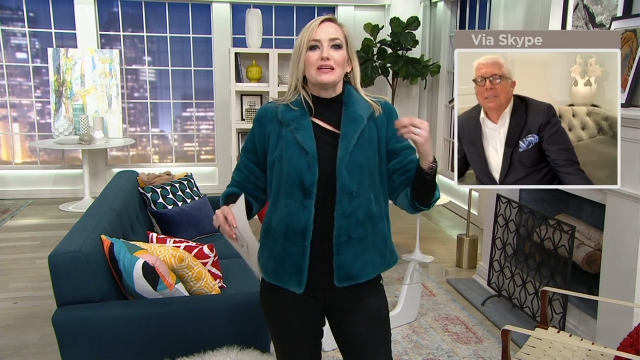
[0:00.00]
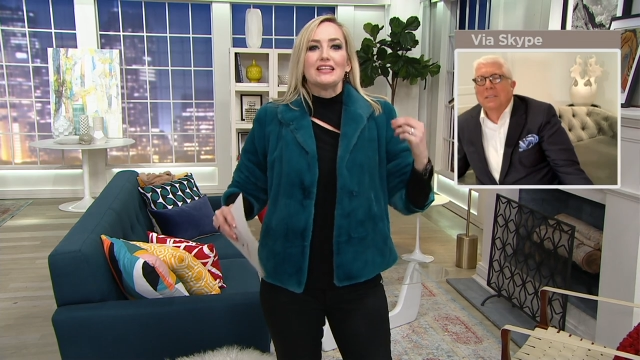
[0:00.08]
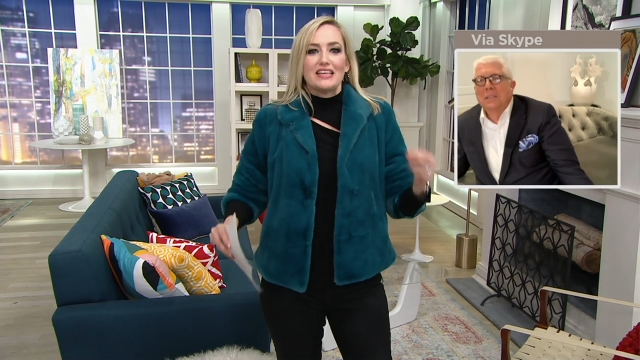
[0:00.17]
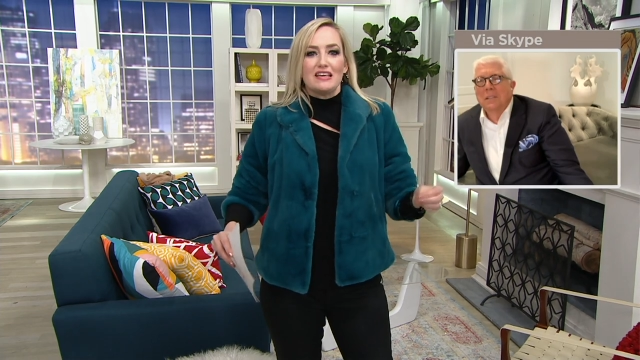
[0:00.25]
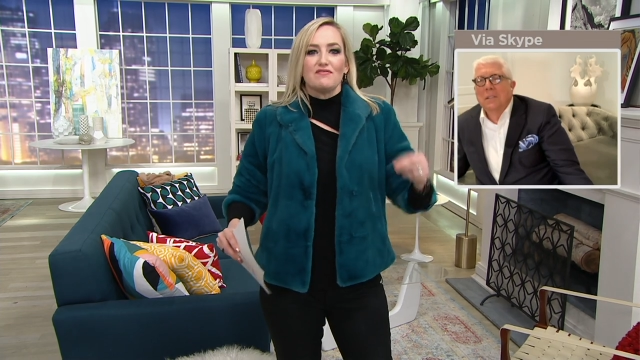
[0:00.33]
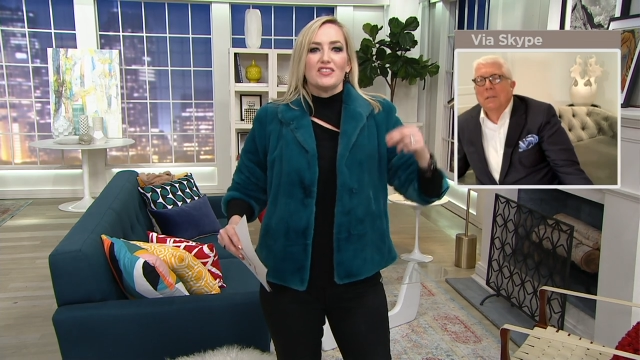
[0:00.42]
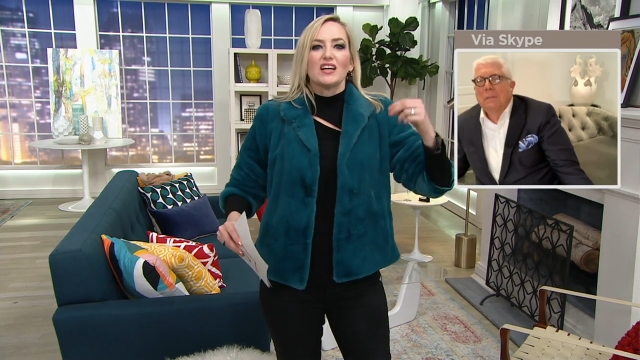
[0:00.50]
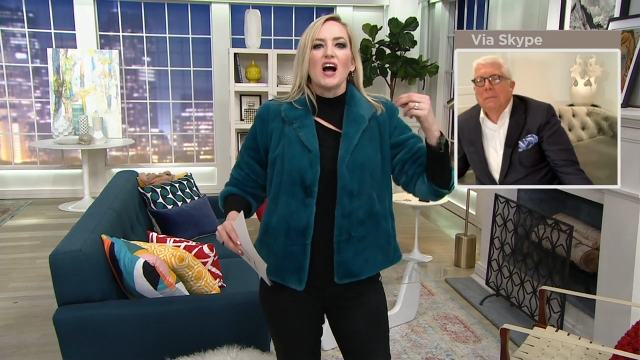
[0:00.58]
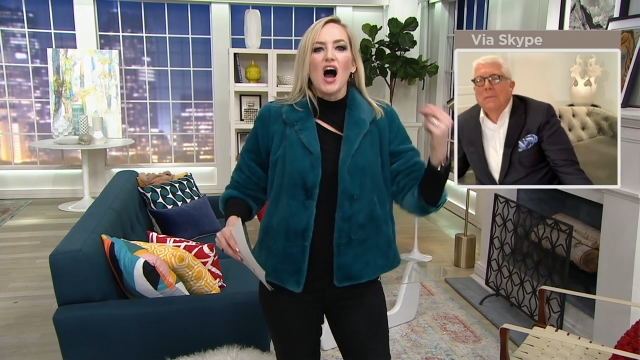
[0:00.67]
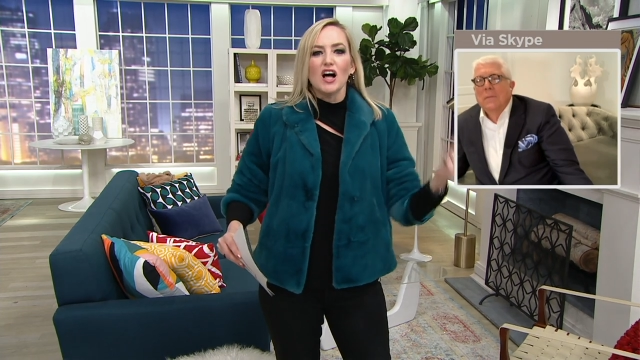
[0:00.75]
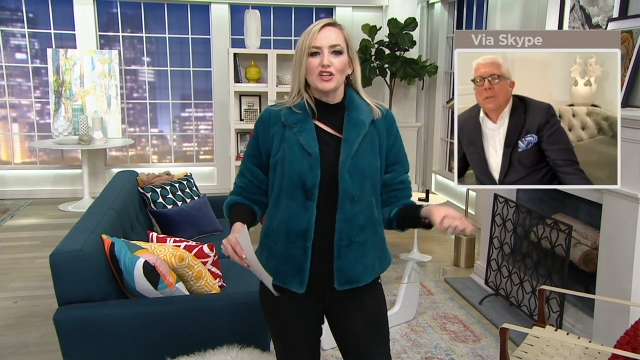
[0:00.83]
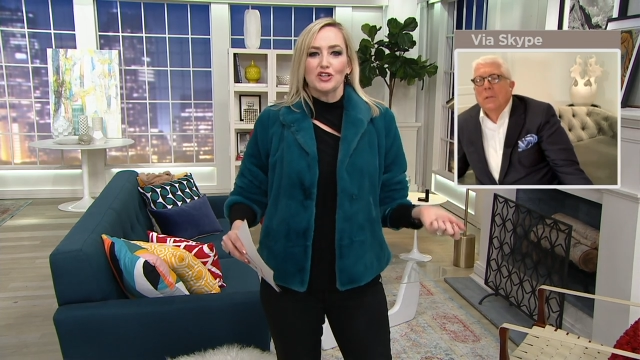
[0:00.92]
Speaker 1: believe the
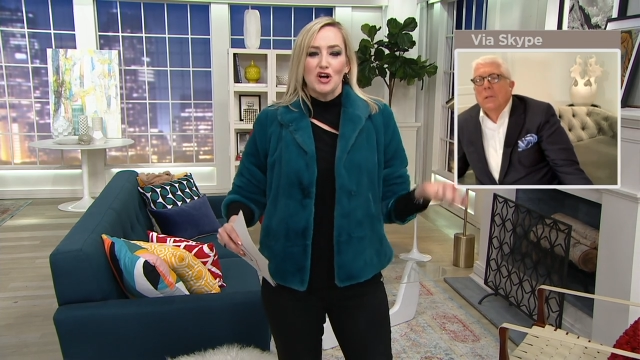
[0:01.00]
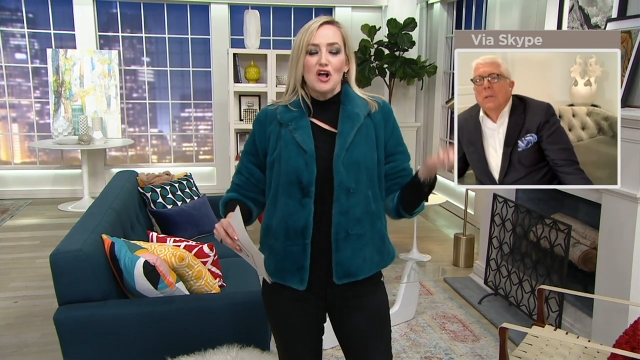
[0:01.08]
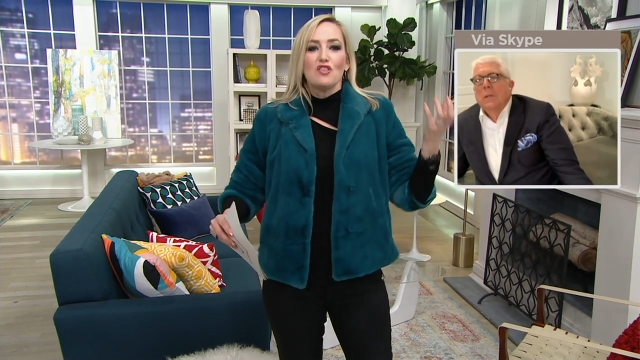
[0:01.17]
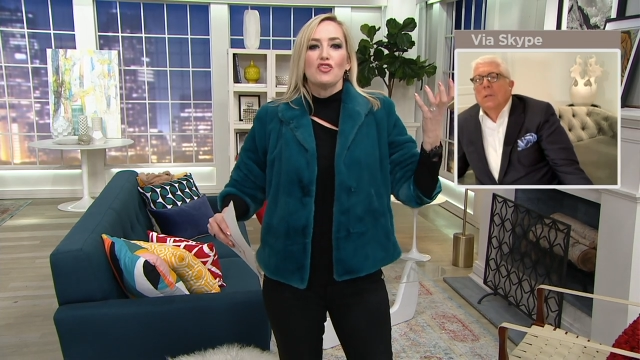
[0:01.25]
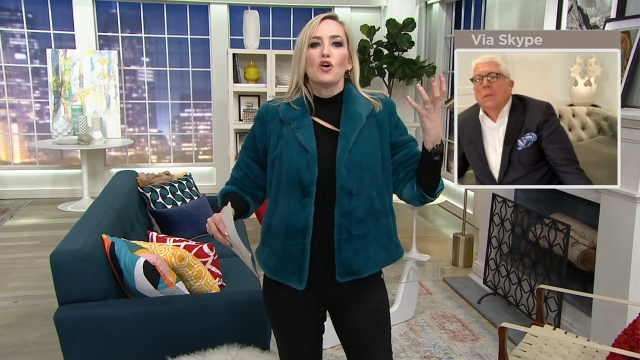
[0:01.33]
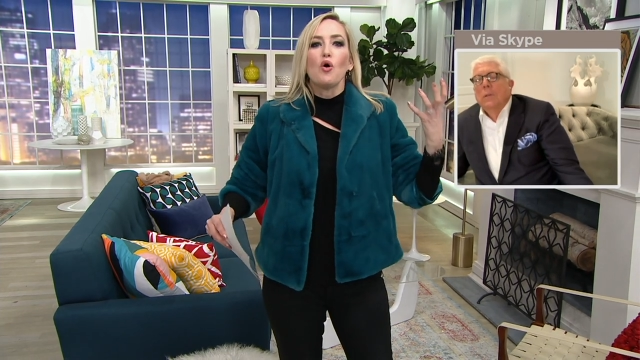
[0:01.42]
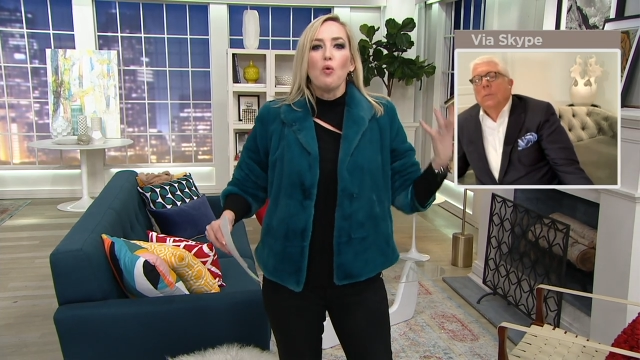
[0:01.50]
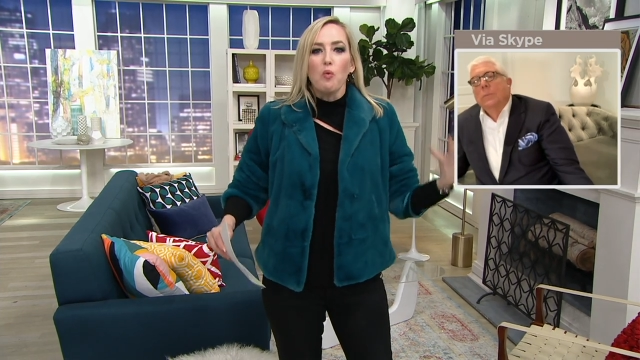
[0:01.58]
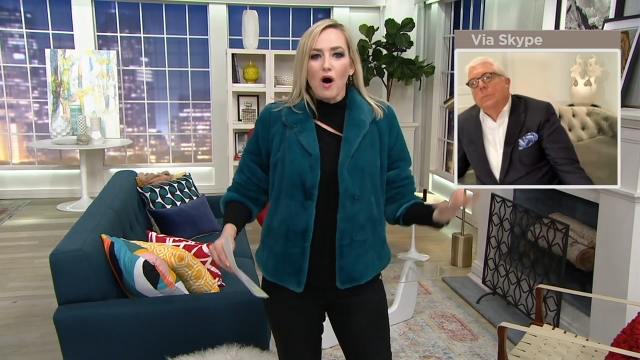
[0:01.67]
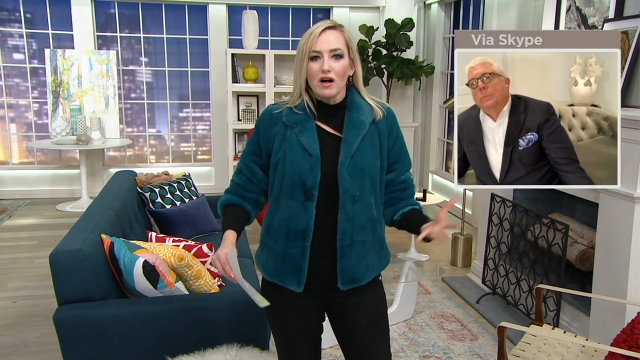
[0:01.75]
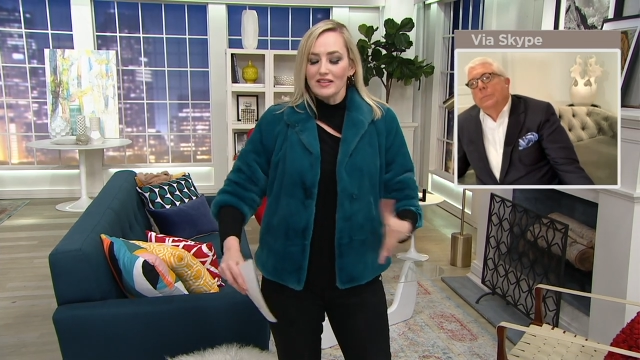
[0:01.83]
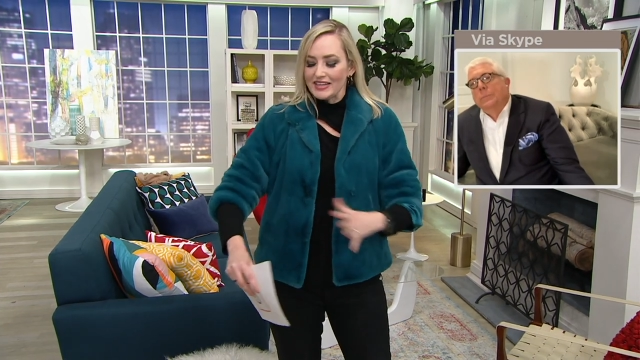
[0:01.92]
color, the
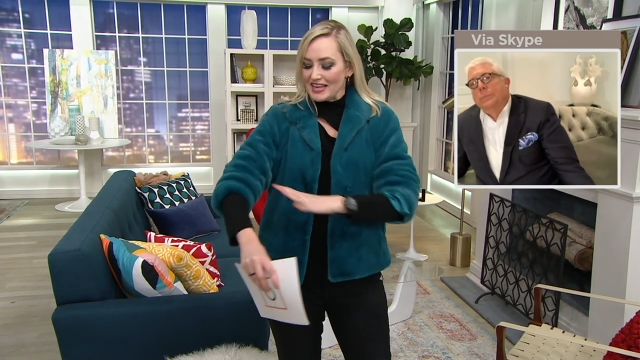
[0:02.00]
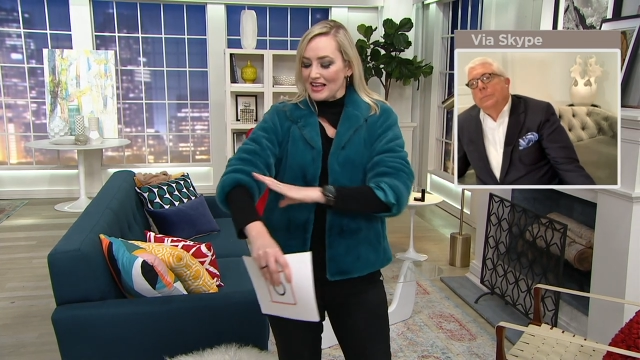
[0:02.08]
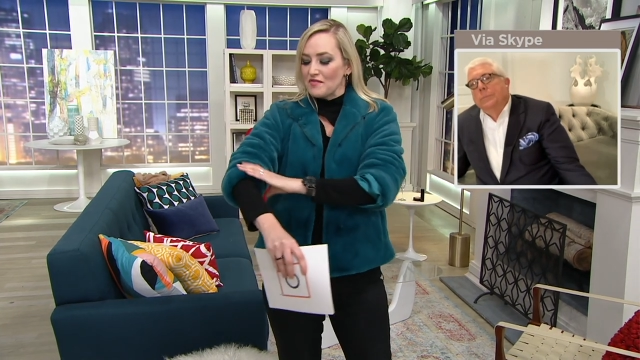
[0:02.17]
quality,